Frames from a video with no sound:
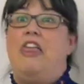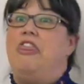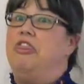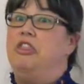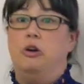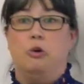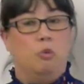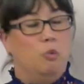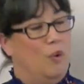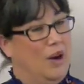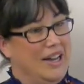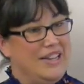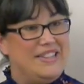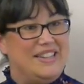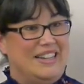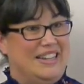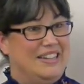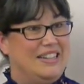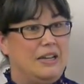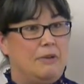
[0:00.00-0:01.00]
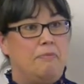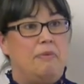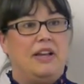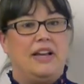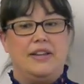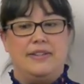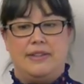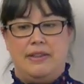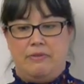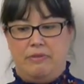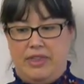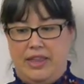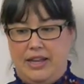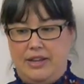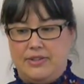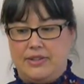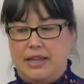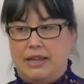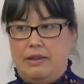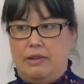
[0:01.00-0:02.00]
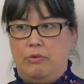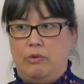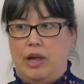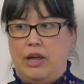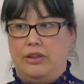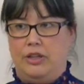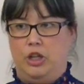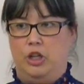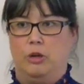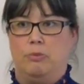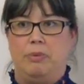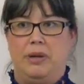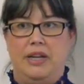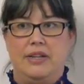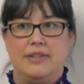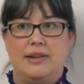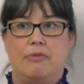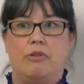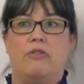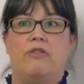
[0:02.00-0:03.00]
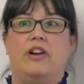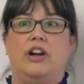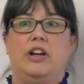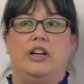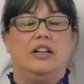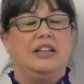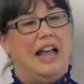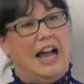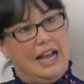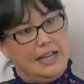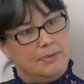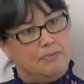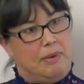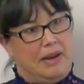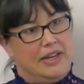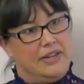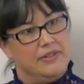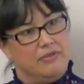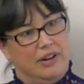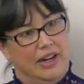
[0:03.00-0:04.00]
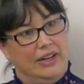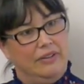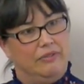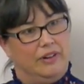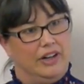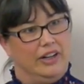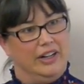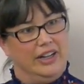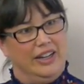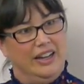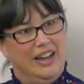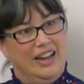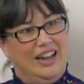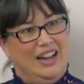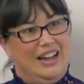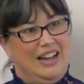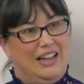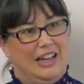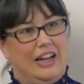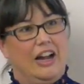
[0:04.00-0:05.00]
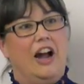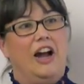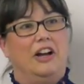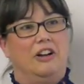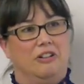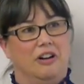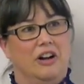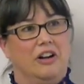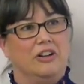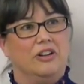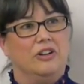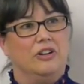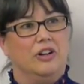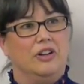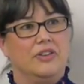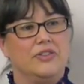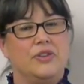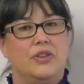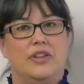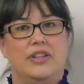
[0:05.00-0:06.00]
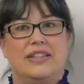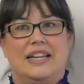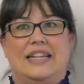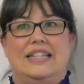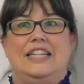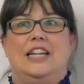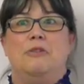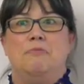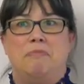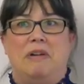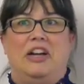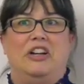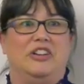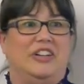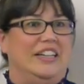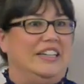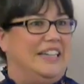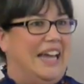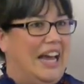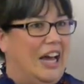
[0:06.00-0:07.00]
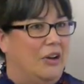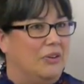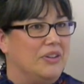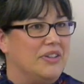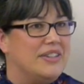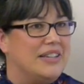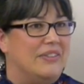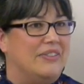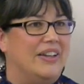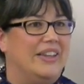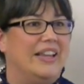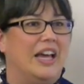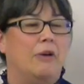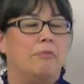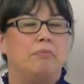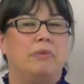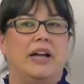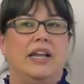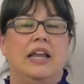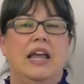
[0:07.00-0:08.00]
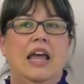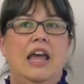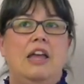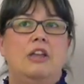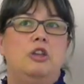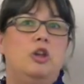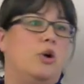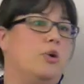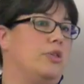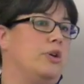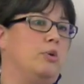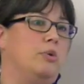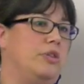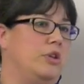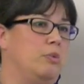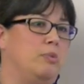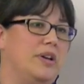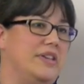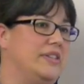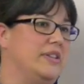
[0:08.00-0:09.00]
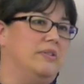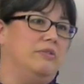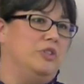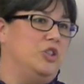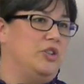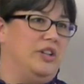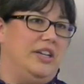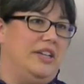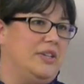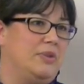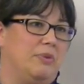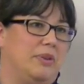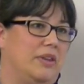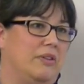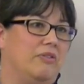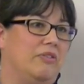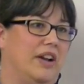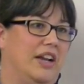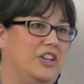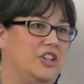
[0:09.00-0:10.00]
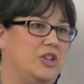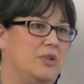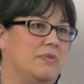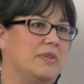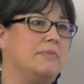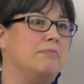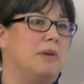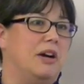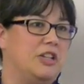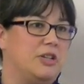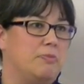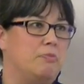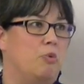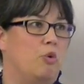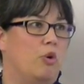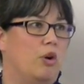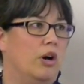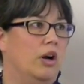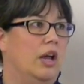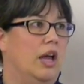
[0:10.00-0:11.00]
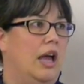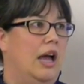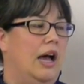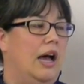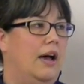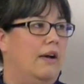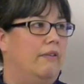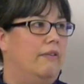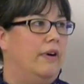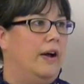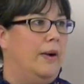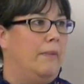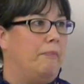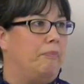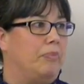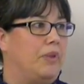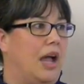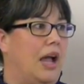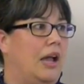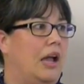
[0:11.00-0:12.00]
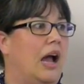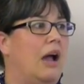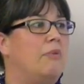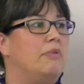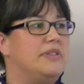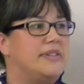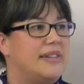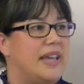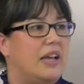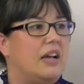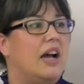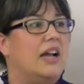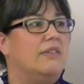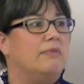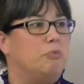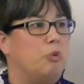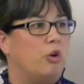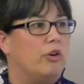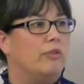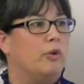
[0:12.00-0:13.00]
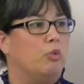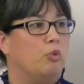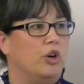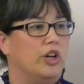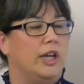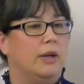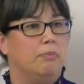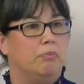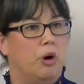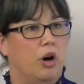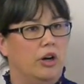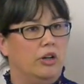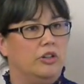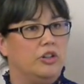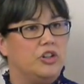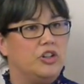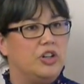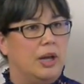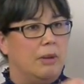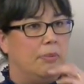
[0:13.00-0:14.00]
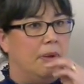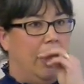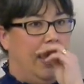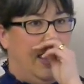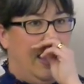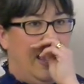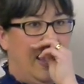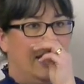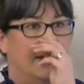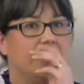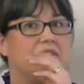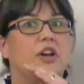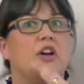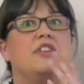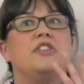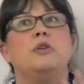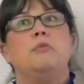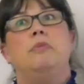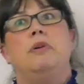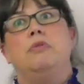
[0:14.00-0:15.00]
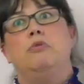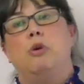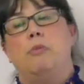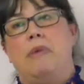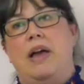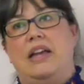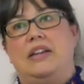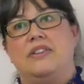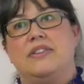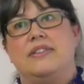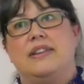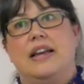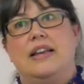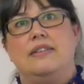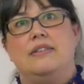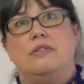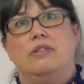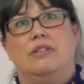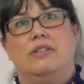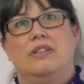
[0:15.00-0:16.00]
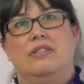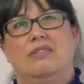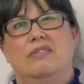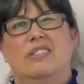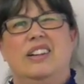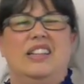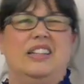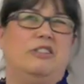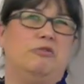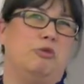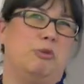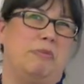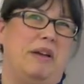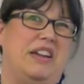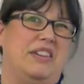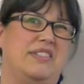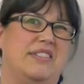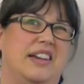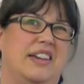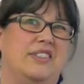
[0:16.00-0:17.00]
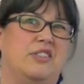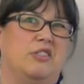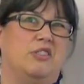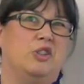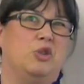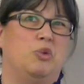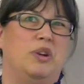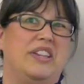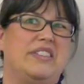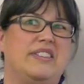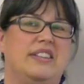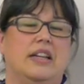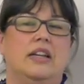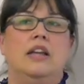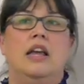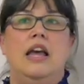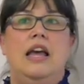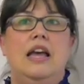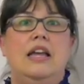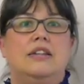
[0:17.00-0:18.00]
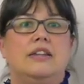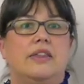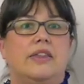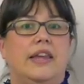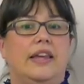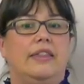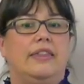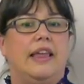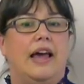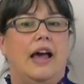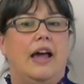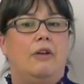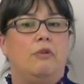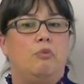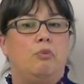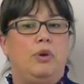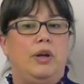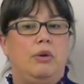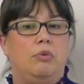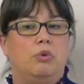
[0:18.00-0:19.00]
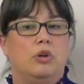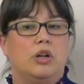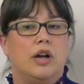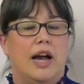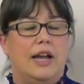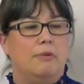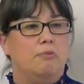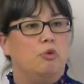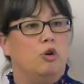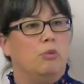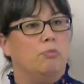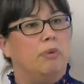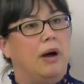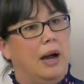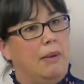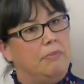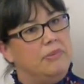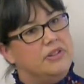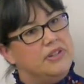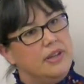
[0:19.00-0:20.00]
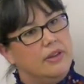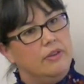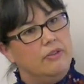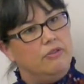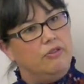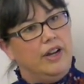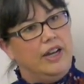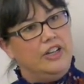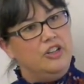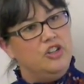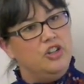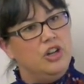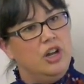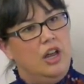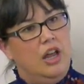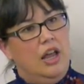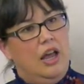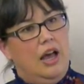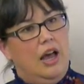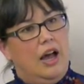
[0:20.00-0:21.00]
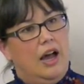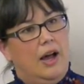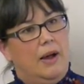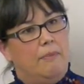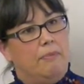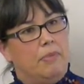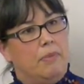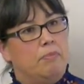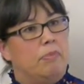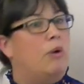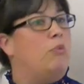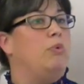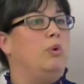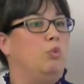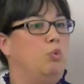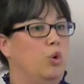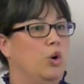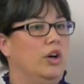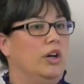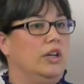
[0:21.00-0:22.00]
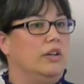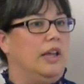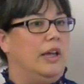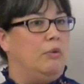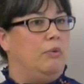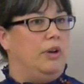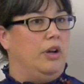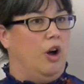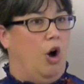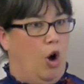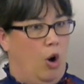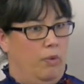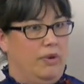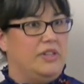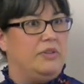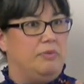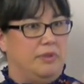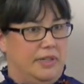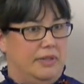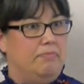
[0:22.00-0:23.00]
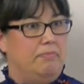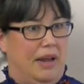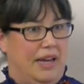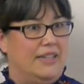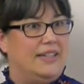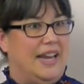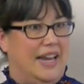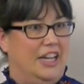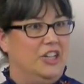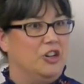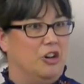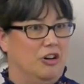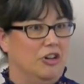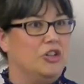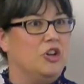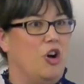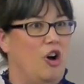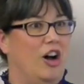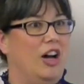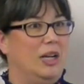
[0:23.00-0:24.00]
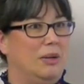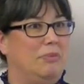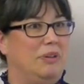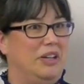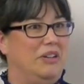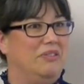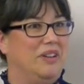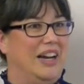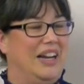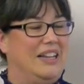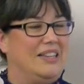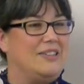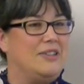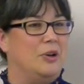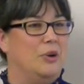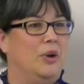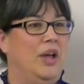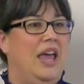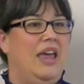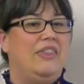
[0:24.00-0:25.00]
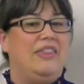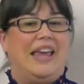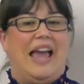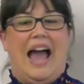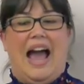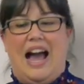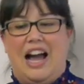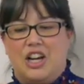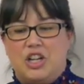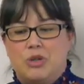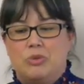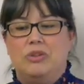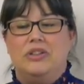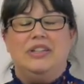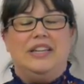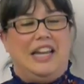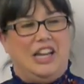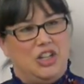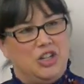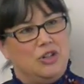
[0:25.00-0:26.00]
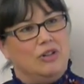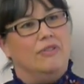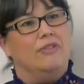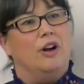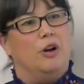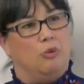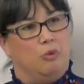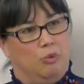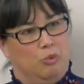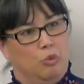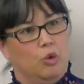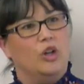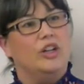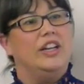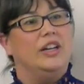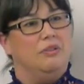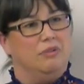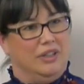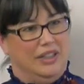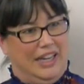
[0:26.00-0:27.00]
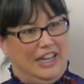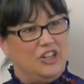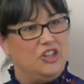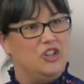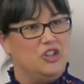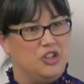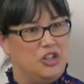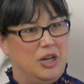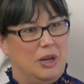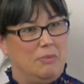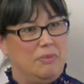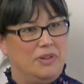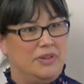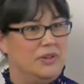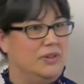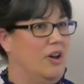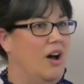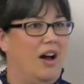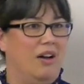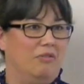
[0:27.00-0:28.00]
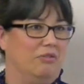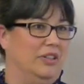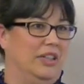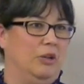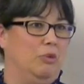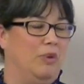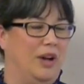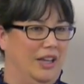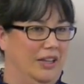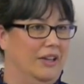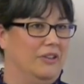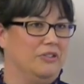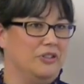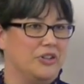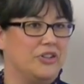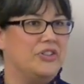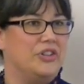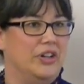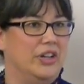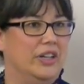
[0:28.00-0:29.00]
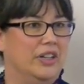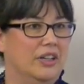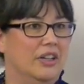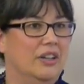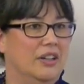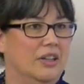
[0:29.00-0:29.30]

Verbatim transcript: There wasn't because things and the Europeans have a very class-based, right? Very like hierarchical. So this idea of marrying down and stuff like that. But no, there, there wasn't treaties with the French. It was much more of, um, I, I would say, kind of more of a working partnership. And it's also been romanticized, well, romanticized or twisted to think that we were kind of more puppets of the French um, but we weren't. Like we always re- maintained our autonomy, right? So the actual nature of our working relationship is not really well understood.